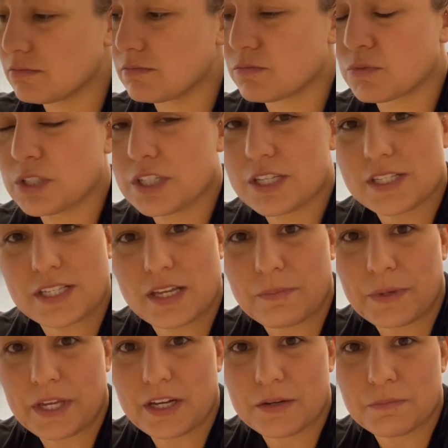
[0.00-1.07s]
really set
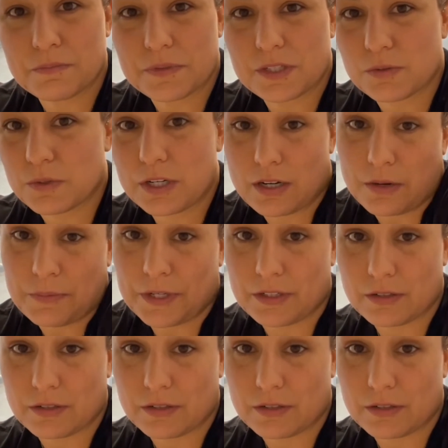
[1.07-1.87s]
me up to where,